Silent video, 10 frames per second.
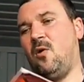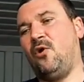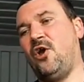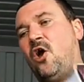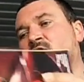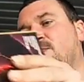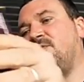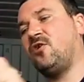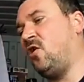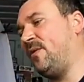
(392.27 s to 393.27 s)
I want to
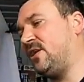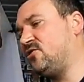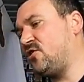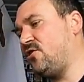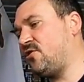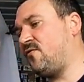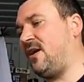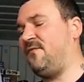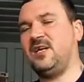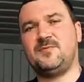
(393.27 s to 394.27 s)
open the comic and show you the
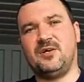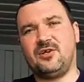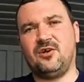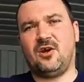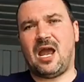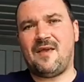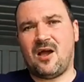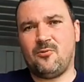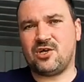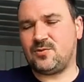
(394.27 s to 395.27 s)
graphics, but I don't know
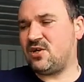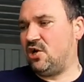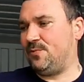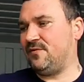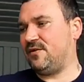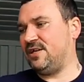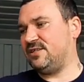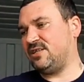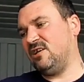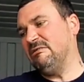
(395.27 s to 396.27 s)
how that works with
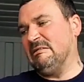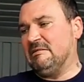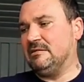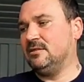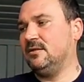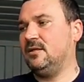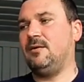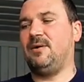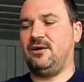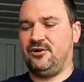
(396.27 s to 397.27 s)
copyright, so
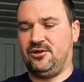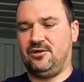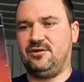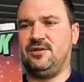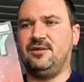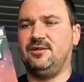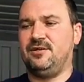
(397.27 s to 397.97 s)
I better not.